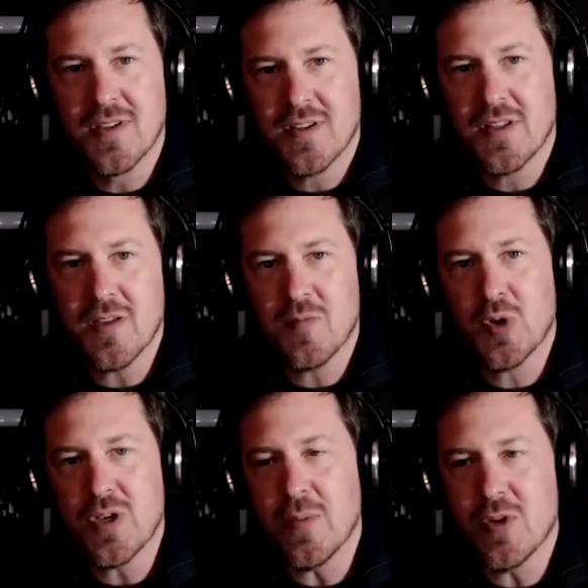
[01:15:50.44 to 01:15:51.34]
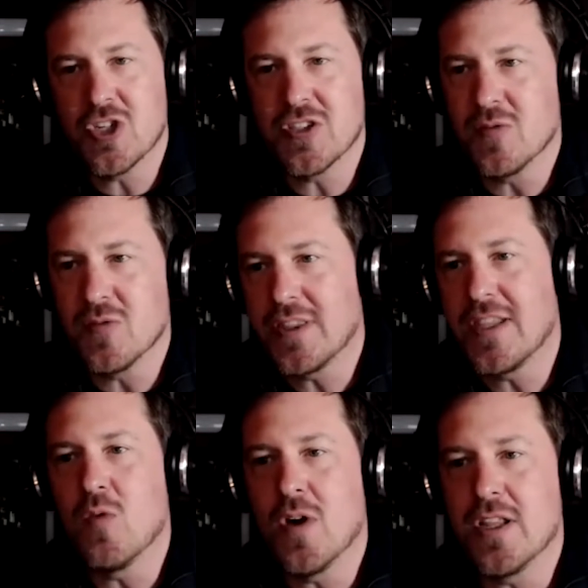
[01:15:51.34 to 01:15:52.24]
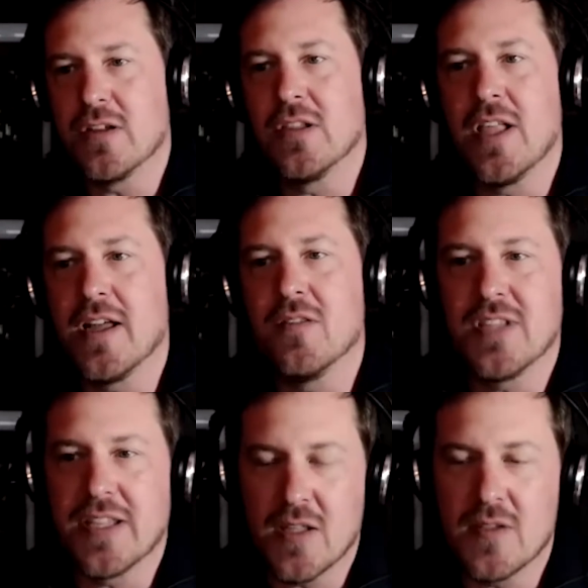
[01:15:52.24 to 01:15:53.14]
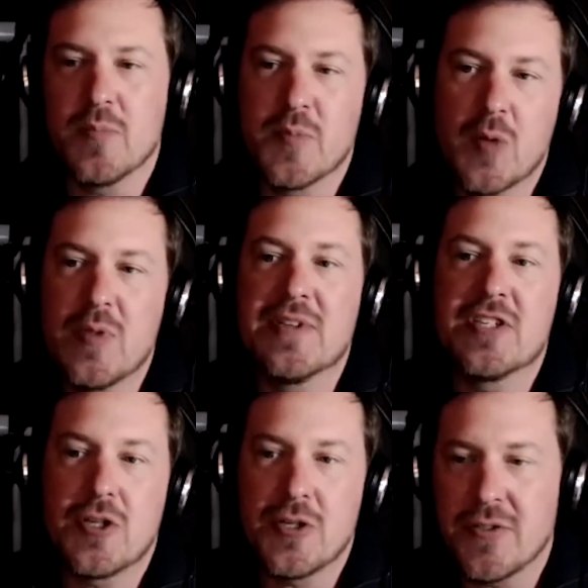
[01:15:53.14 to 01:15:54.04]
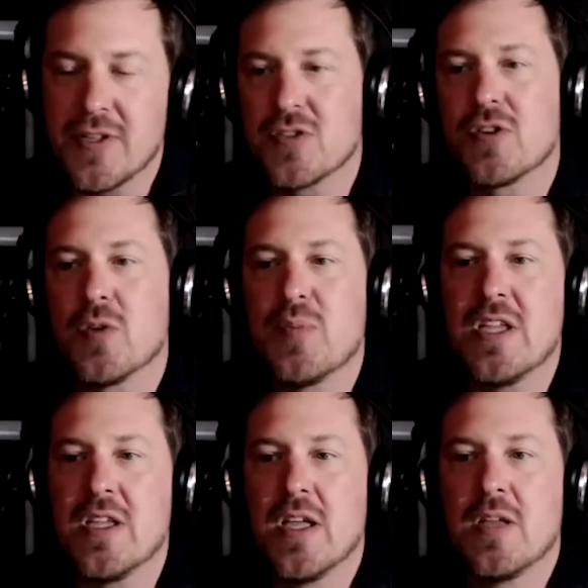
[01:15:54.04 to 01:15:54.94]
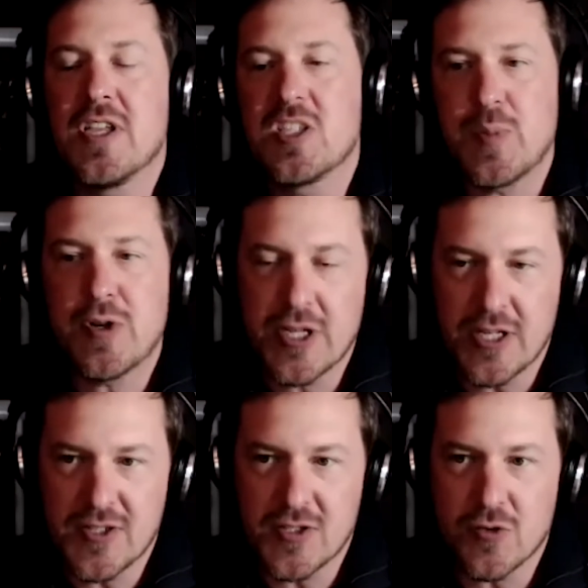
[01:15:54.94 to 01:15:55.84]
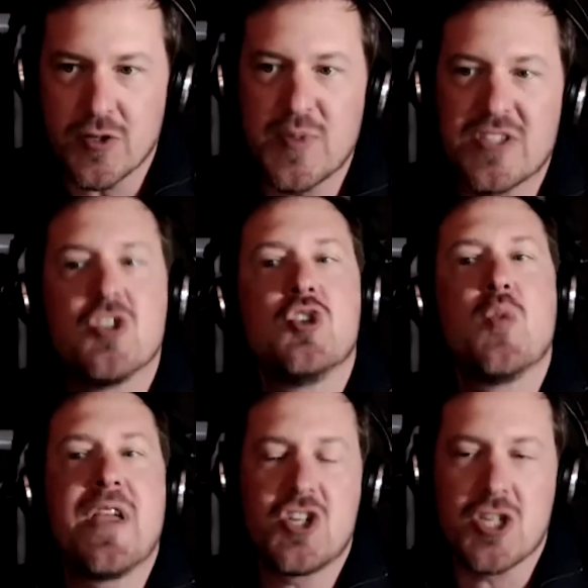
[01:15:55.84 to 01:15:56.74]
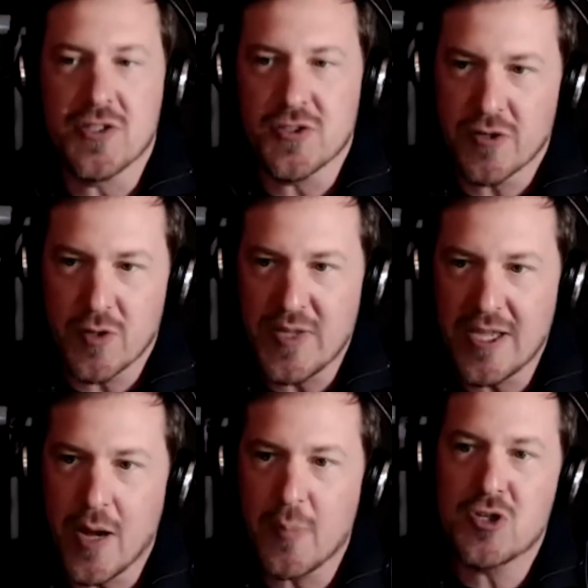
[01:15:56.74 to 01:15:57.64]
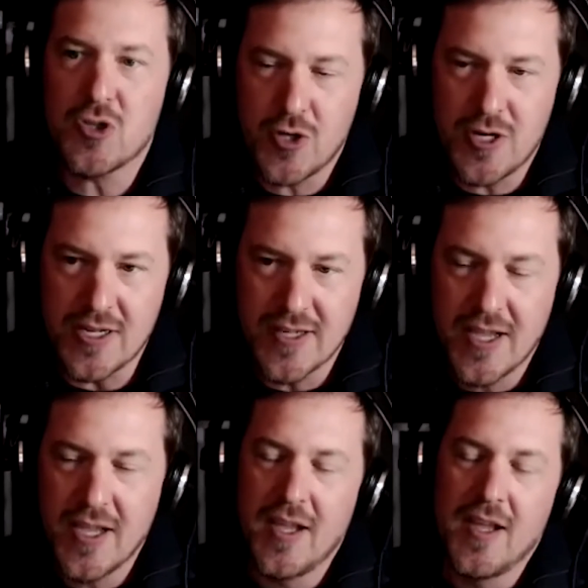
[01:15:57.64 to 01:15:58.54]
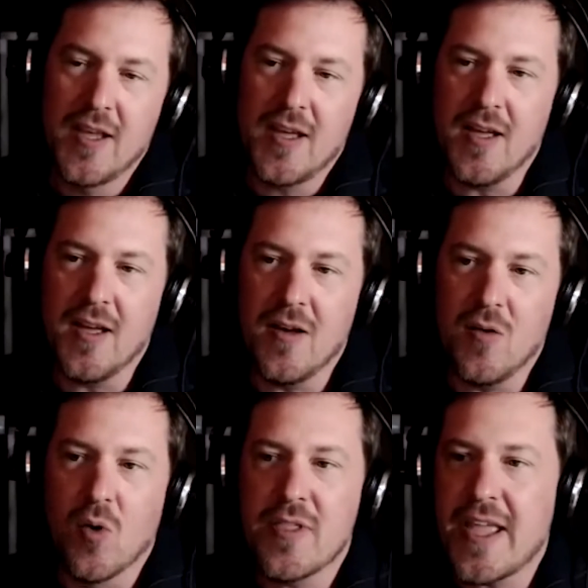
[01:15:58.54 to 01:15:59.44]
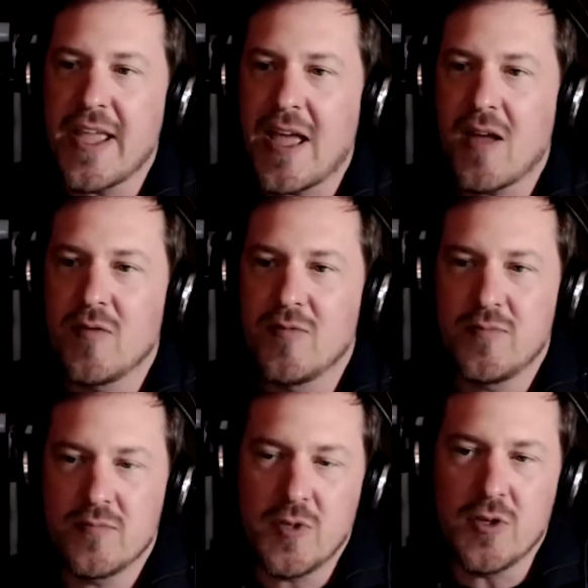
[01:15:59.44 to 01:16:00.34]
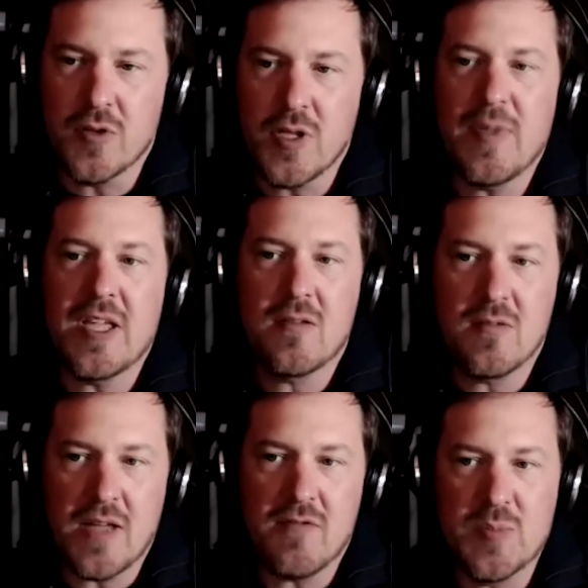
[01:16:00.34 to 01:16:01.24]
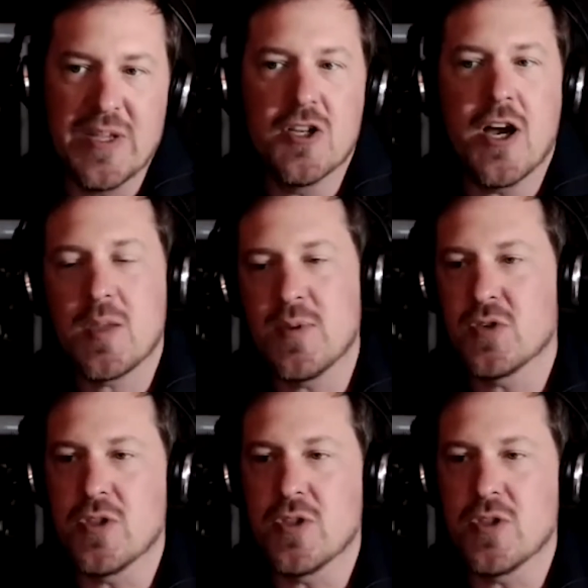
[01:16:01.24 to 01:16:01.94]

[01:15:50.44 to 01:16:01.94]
they have put images of what they want in their lives. Like it can be material things, or it can be experiences, or it can be situations, or it can be opportunities. Or they have, they have these big documents where